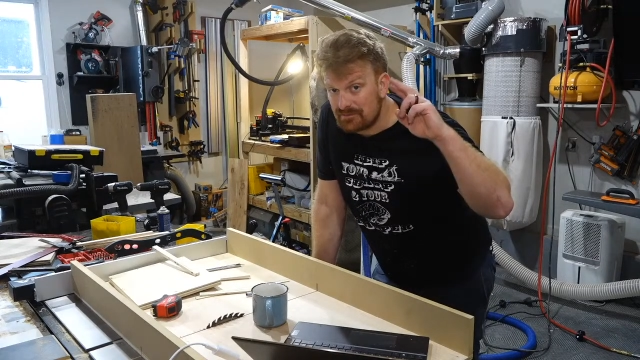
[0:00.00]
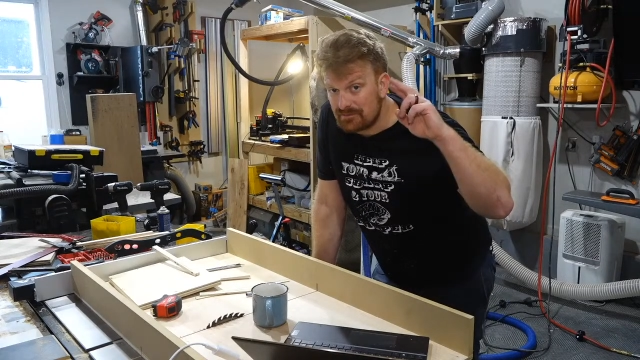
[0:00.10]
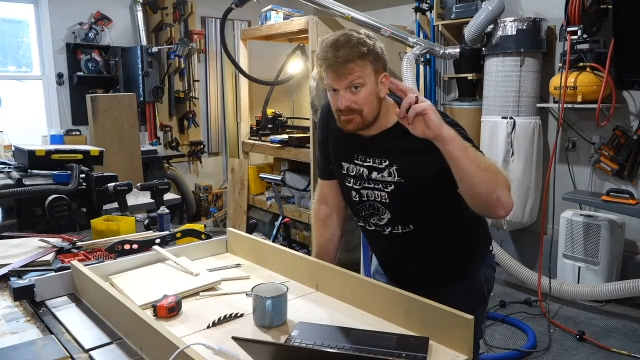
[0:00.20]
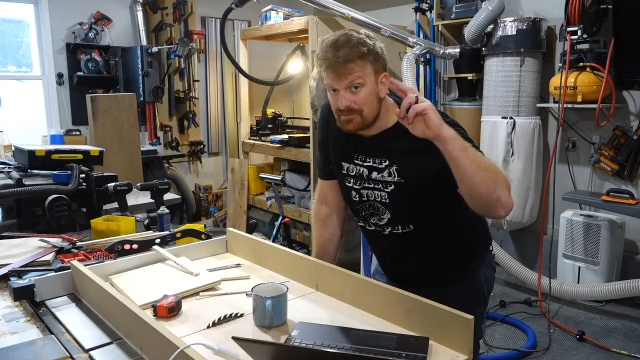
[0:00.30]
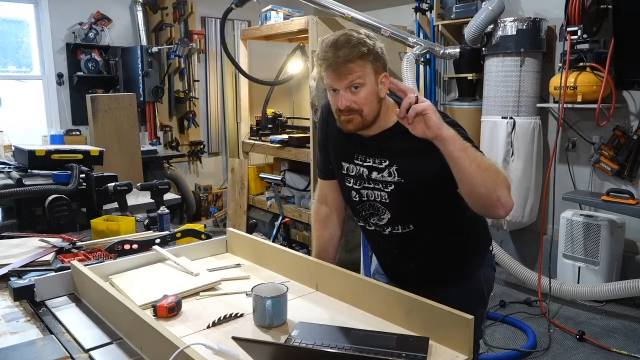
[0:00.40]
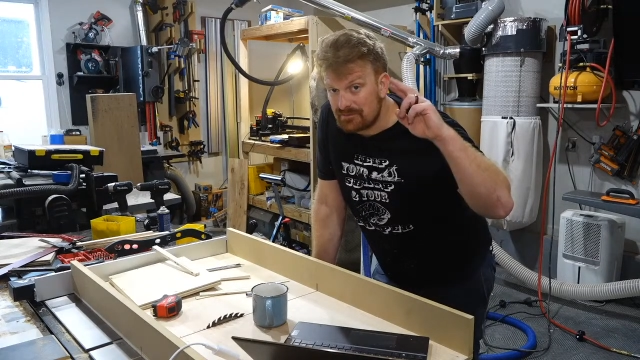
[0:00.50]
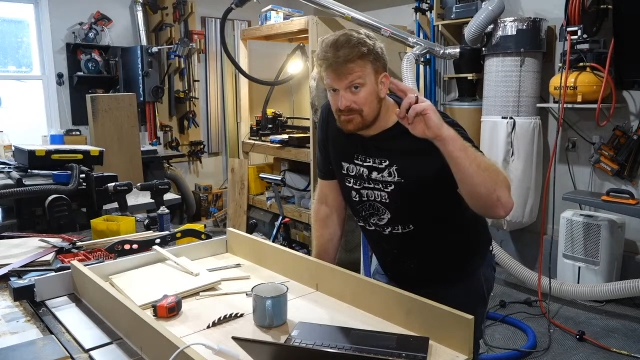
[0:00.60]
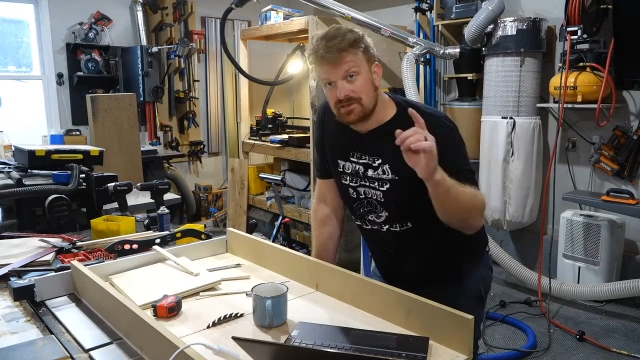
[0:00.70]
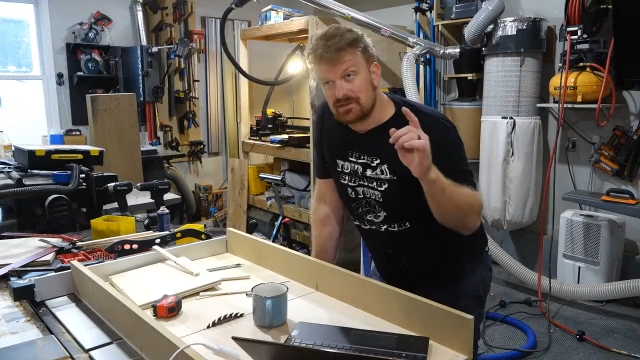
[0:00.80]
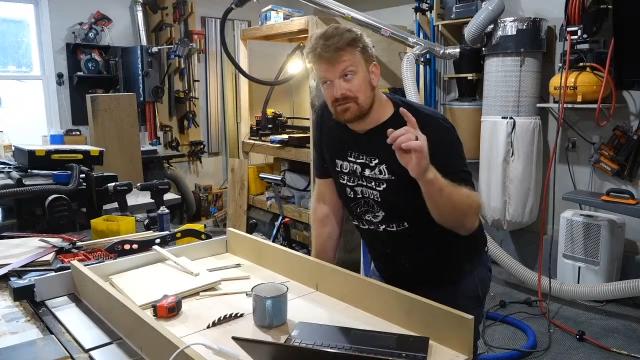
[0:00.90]
I'll catch you
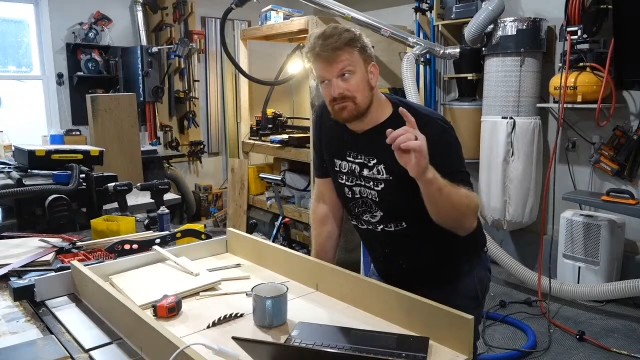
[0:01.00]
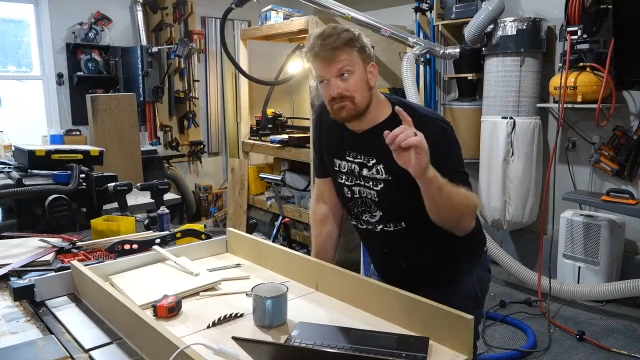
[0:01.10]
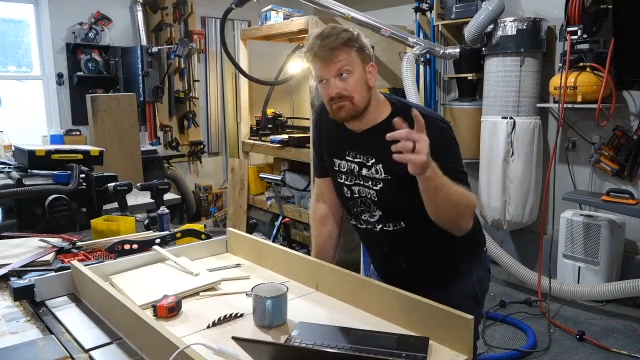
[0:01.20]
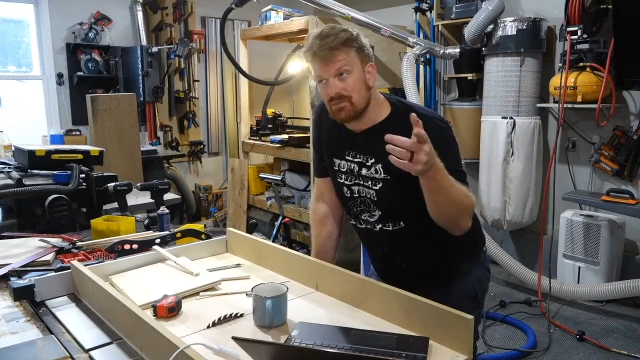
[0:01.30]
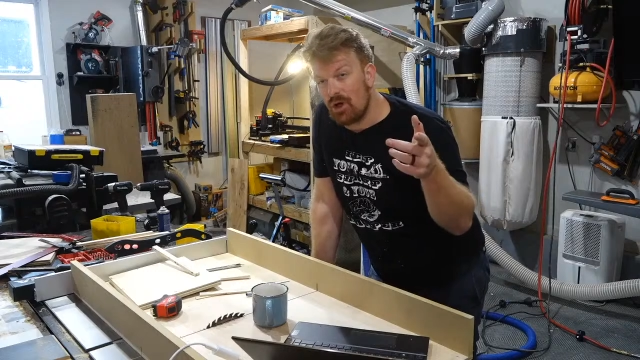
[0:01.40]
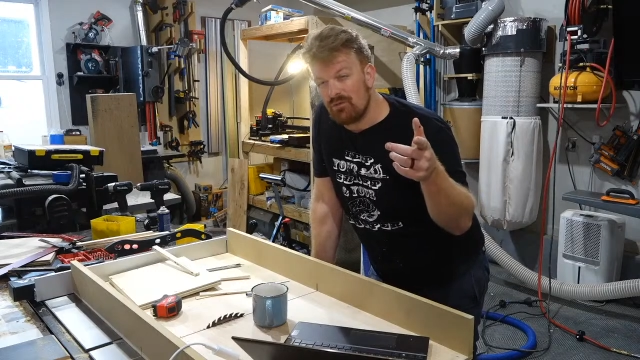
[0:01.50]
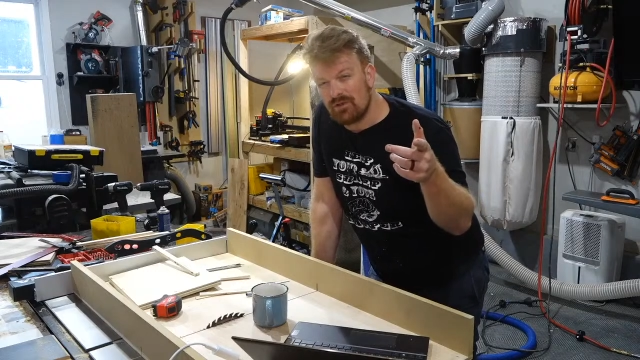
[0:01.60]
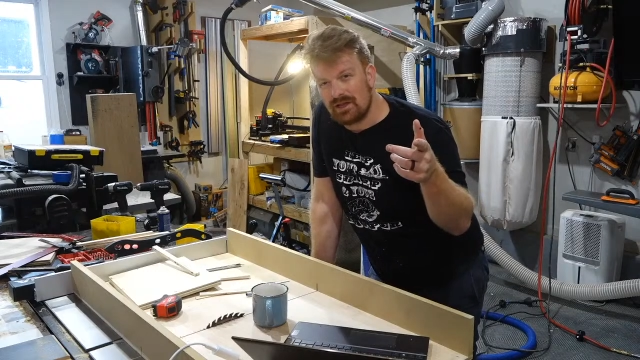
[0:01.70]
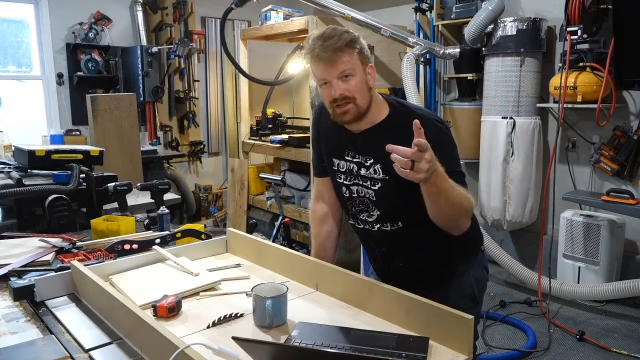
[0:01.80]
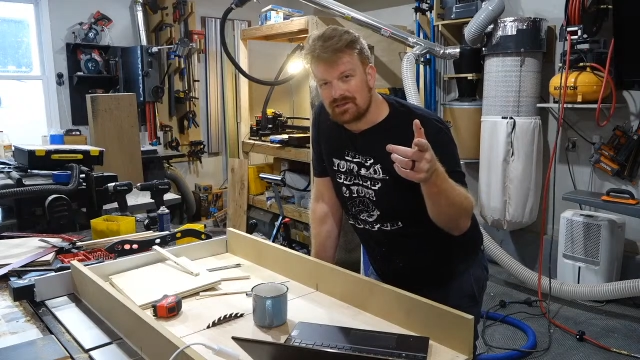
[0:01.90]
guys
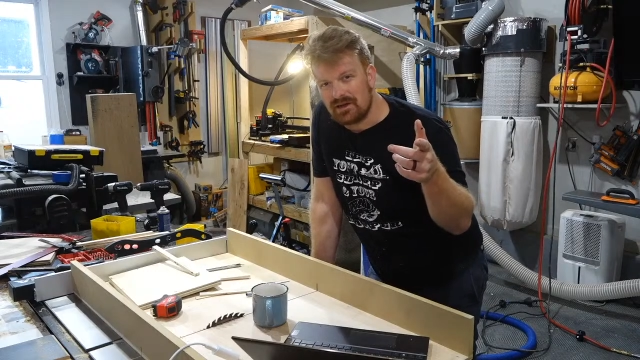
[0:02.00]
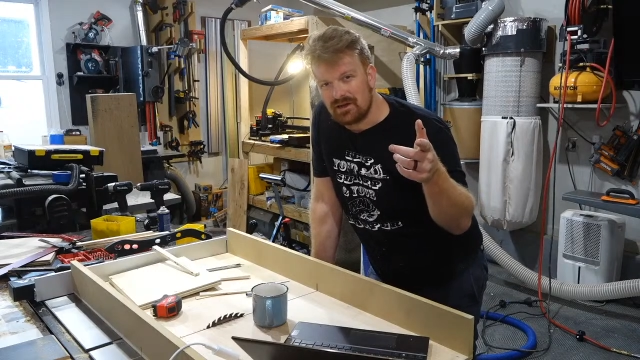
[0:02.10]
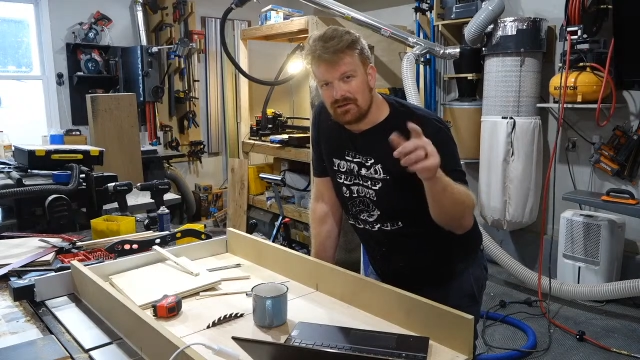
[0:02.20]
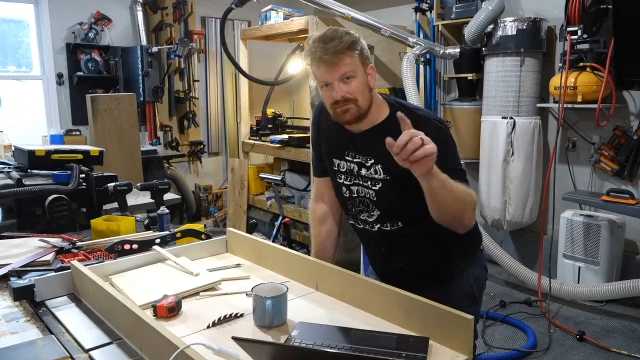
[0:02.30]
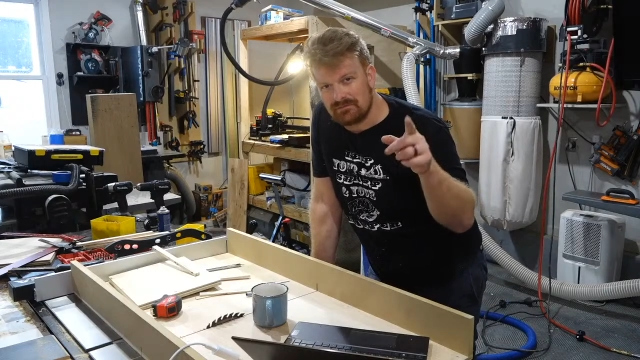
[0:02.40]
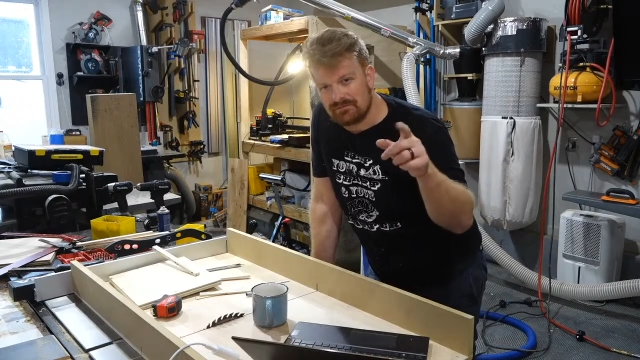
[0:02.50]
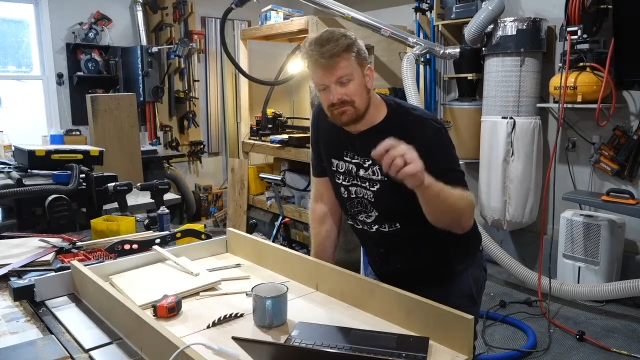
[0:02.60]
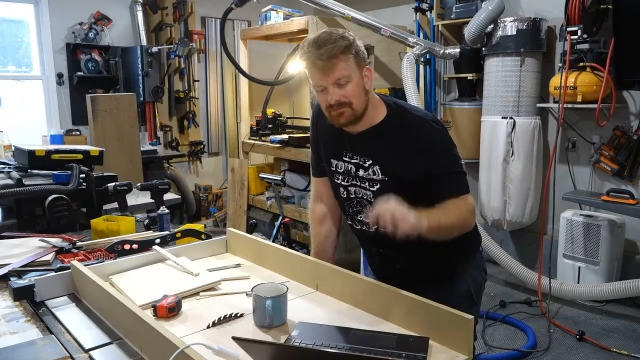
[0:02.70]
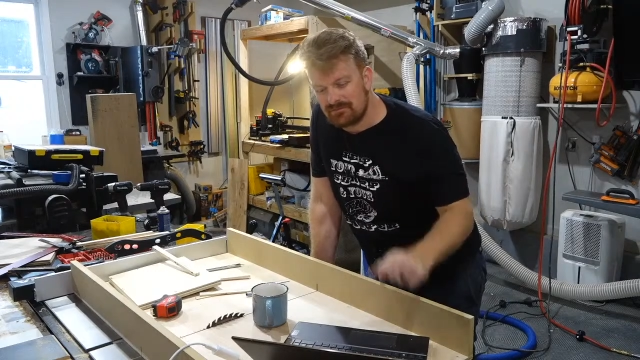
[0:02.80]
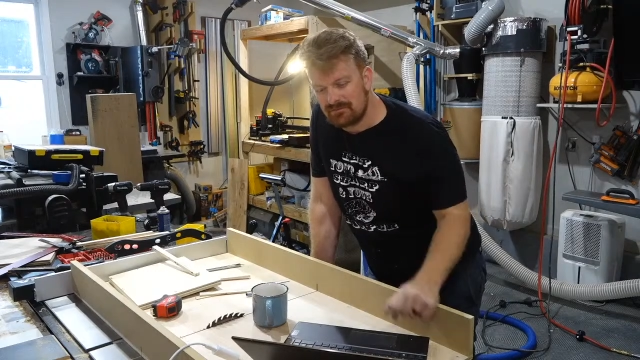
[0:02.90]
hopefully next Sunday.
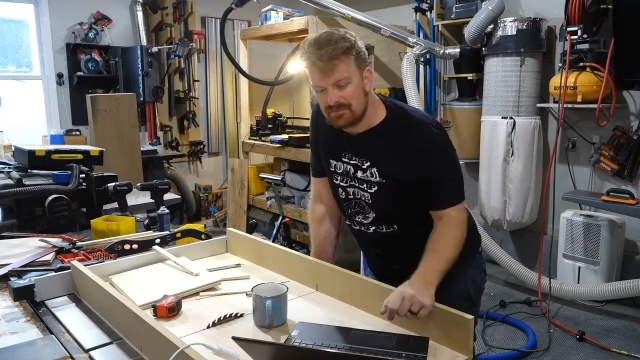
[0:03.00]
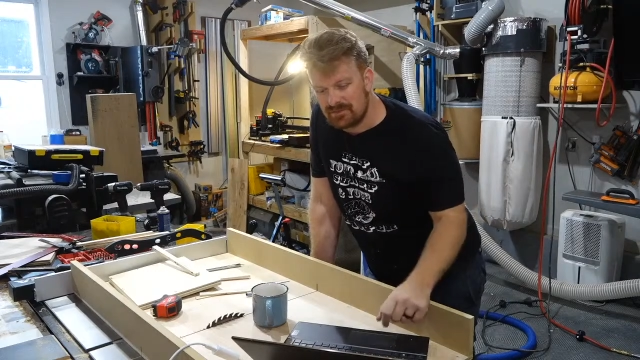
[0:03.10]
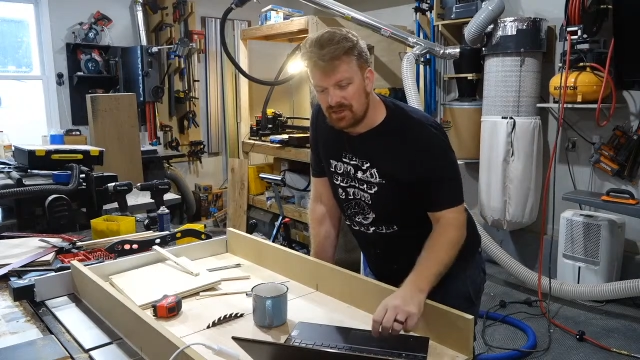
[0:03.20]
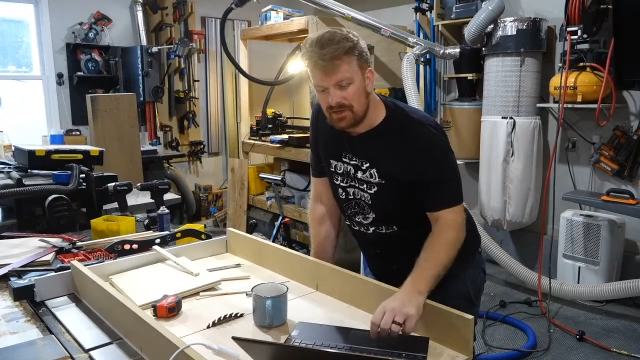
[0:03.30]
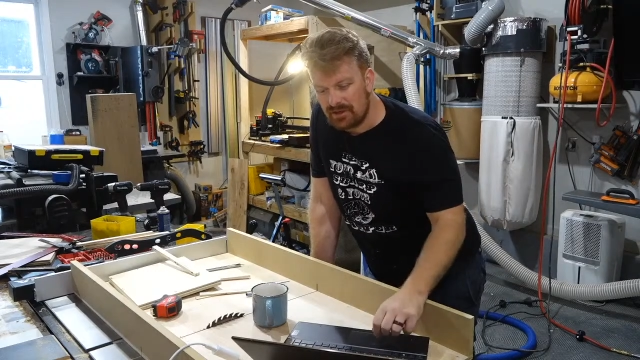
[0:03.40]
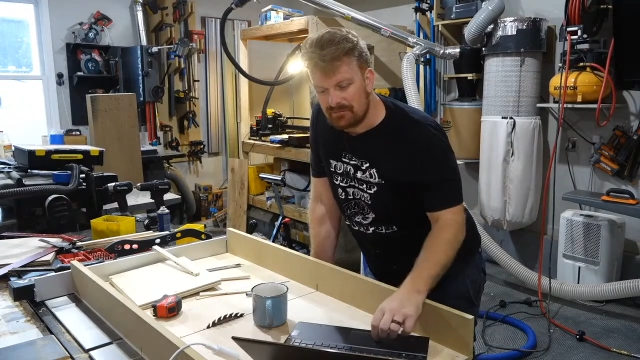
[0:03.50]
Till then.